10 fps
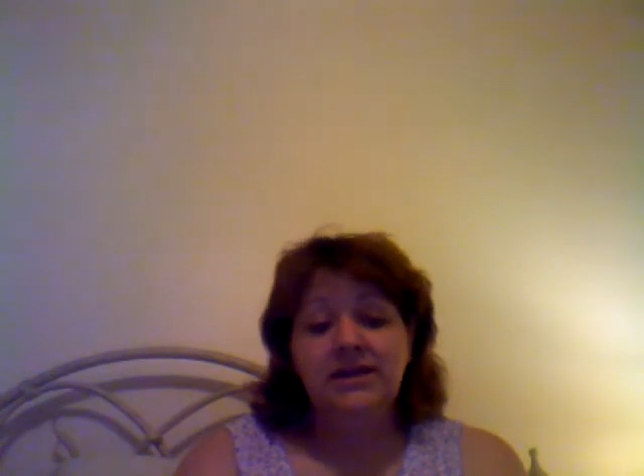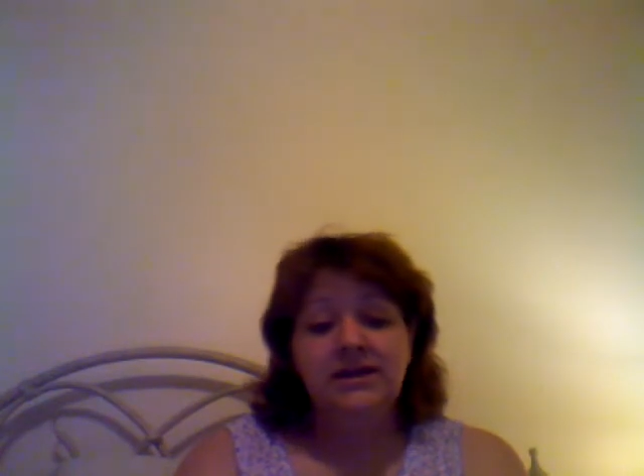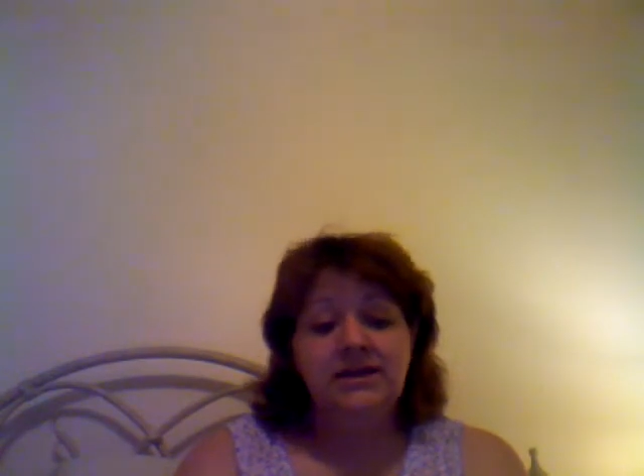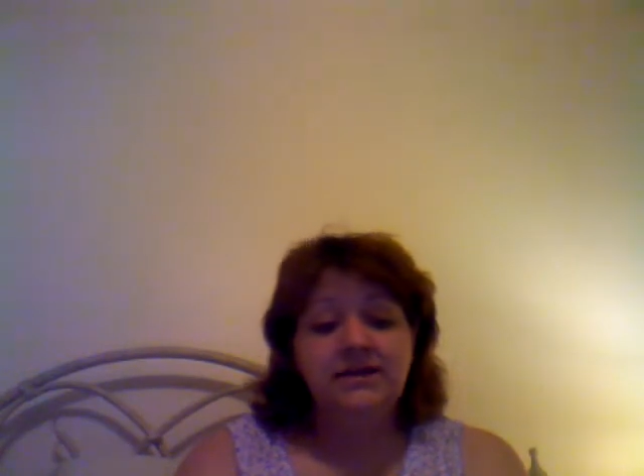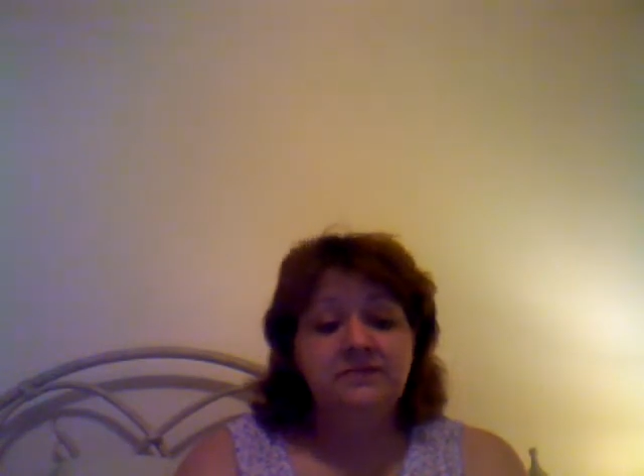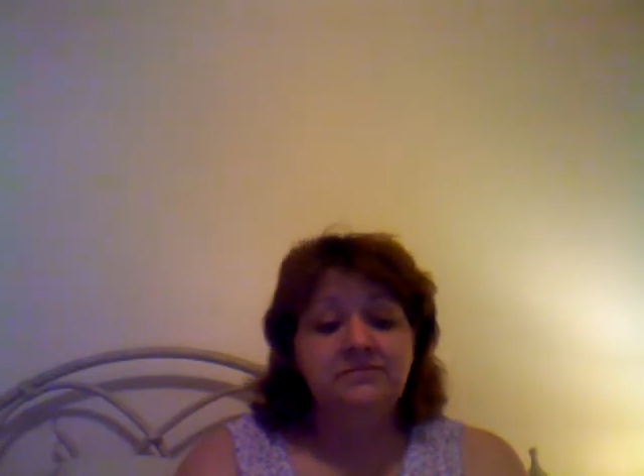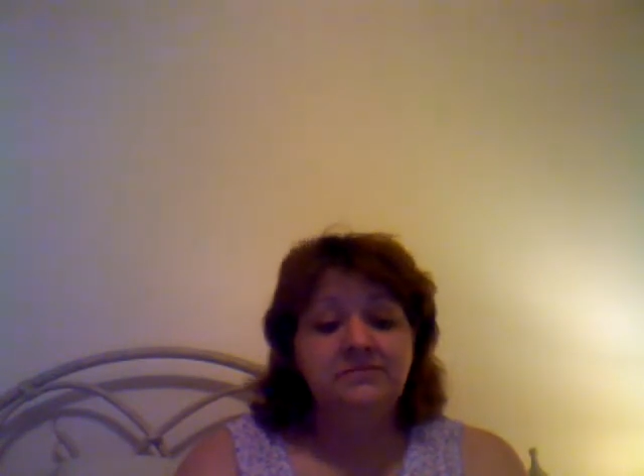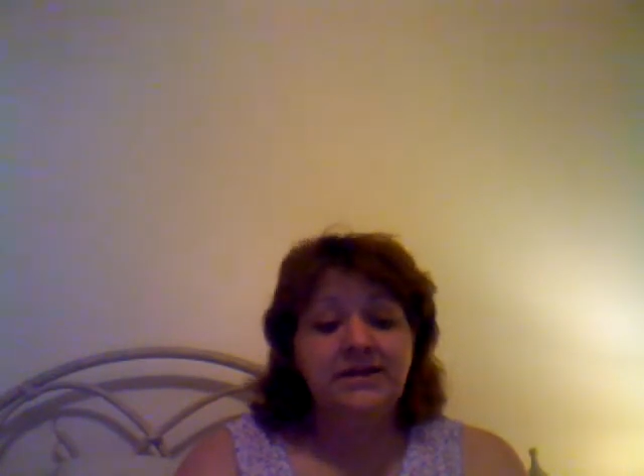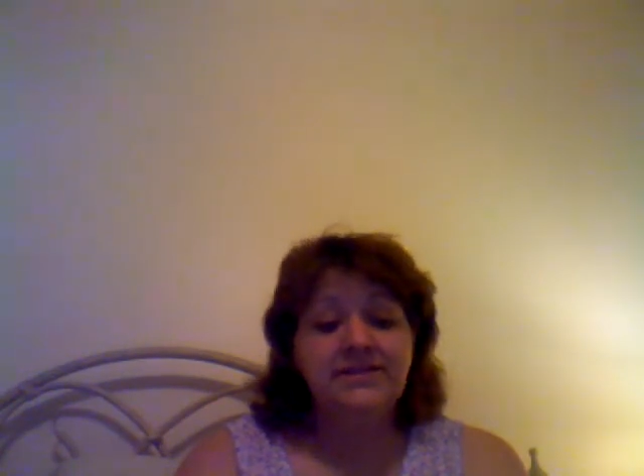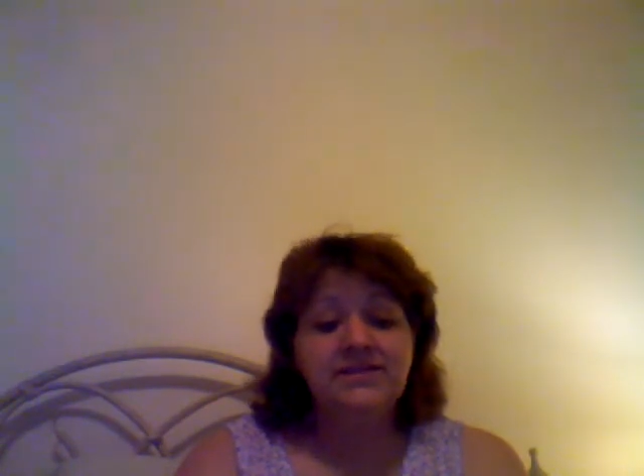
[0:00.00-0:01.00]
um,
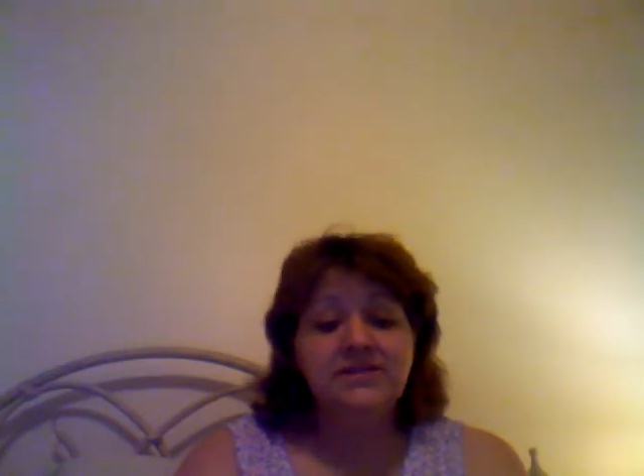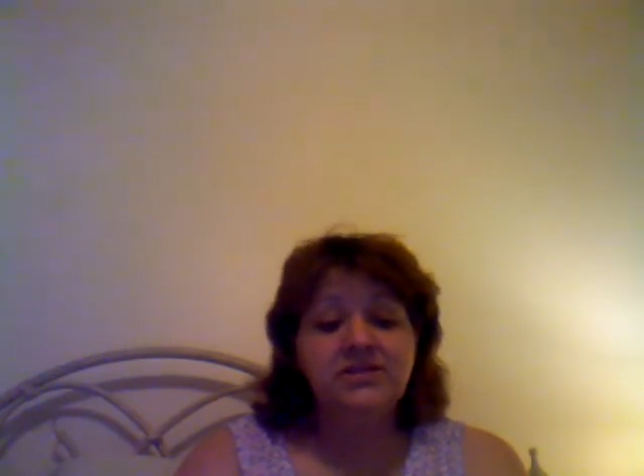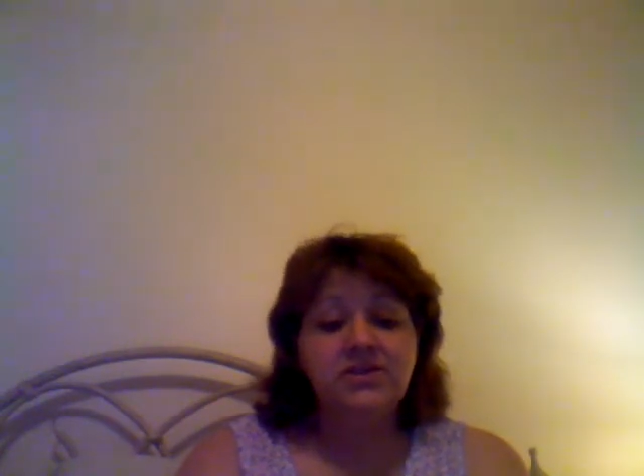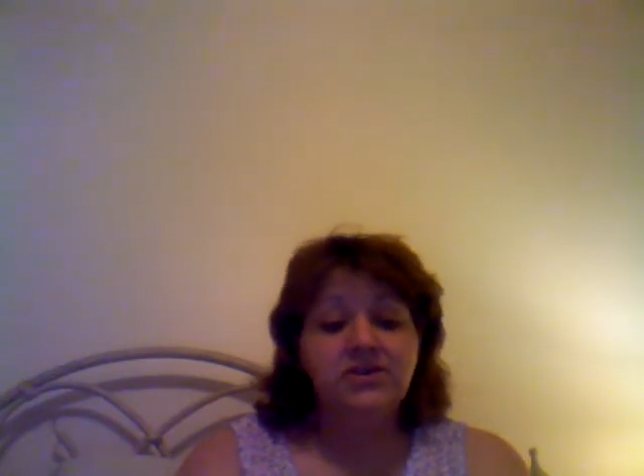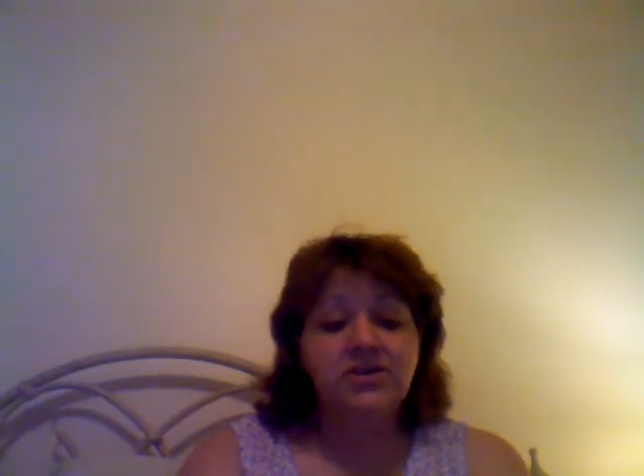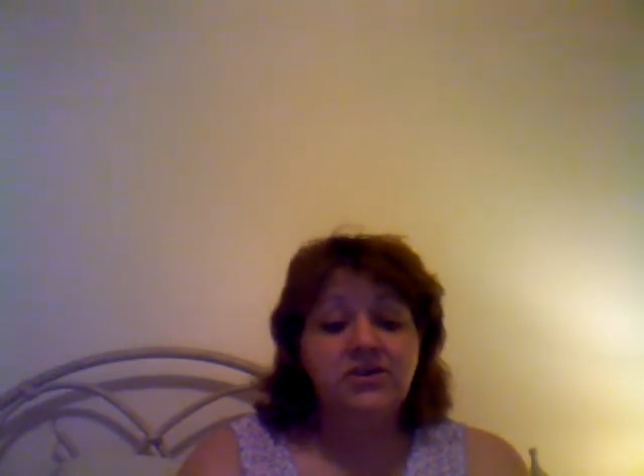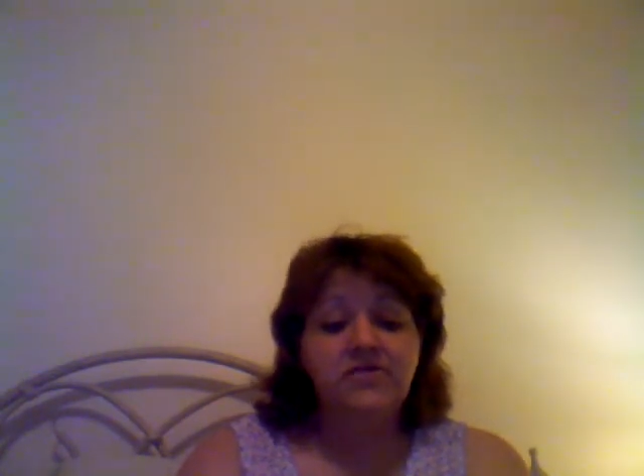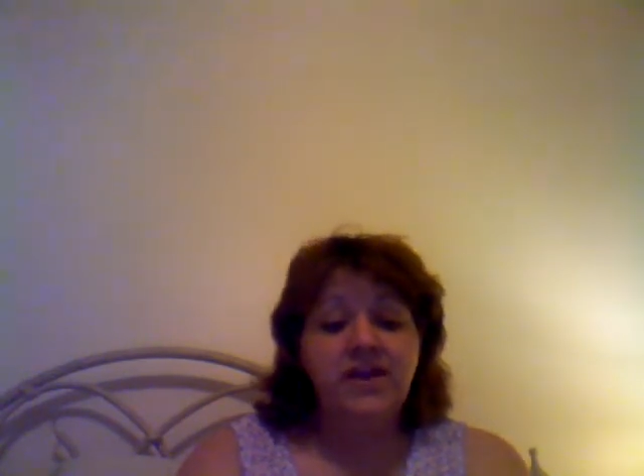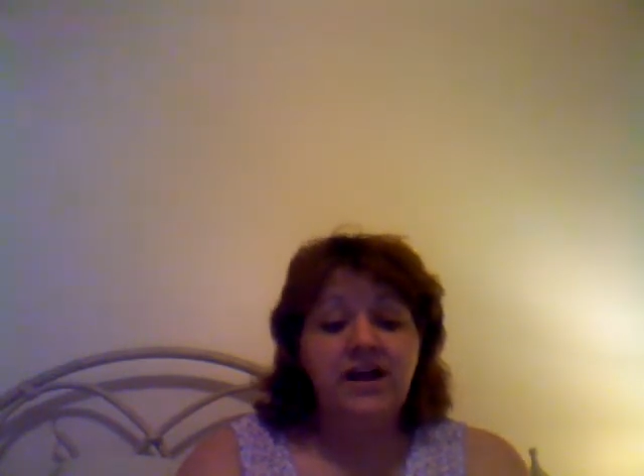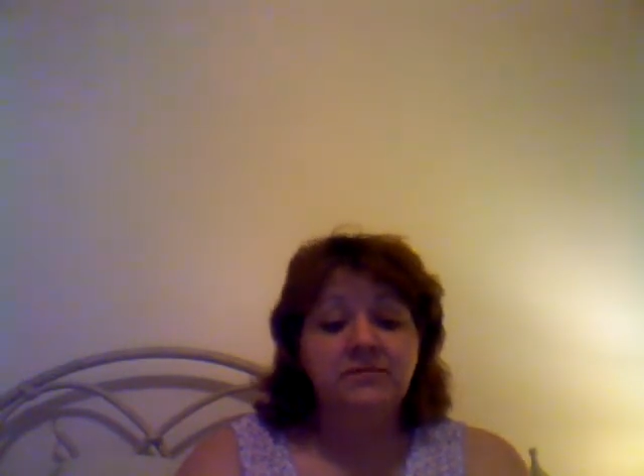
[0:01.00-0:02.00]
my sister, her
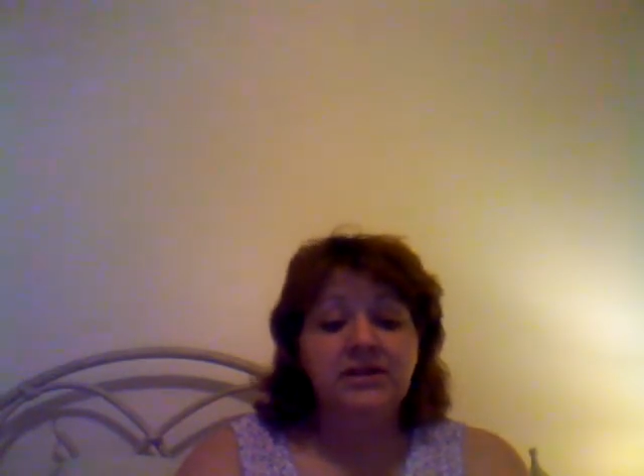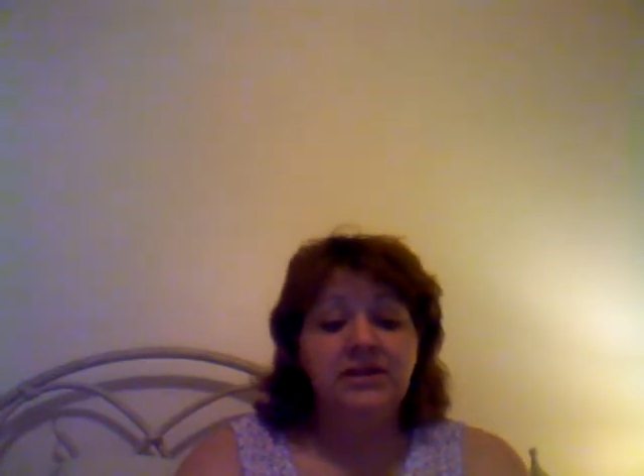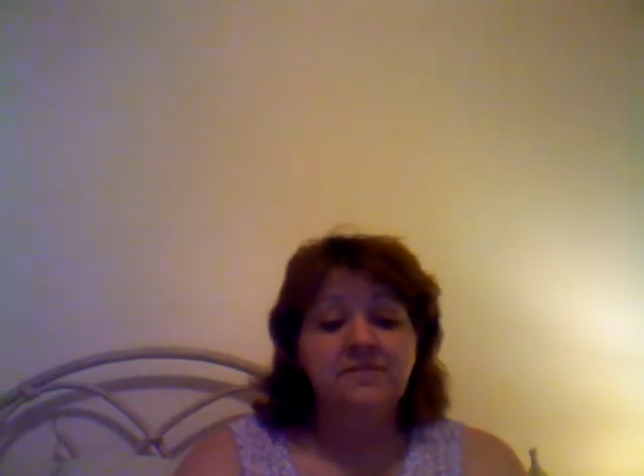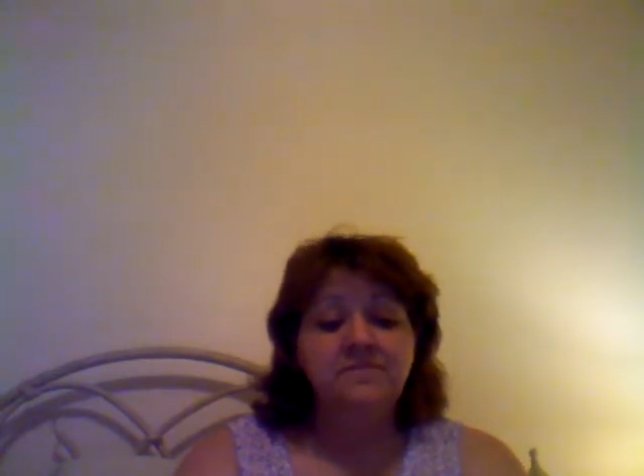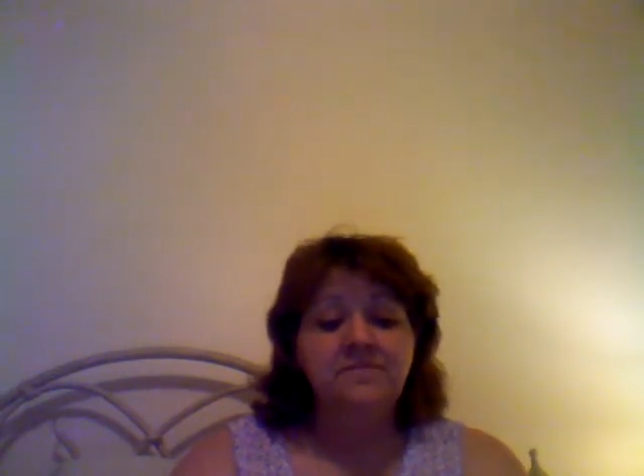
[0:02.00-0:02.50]
family.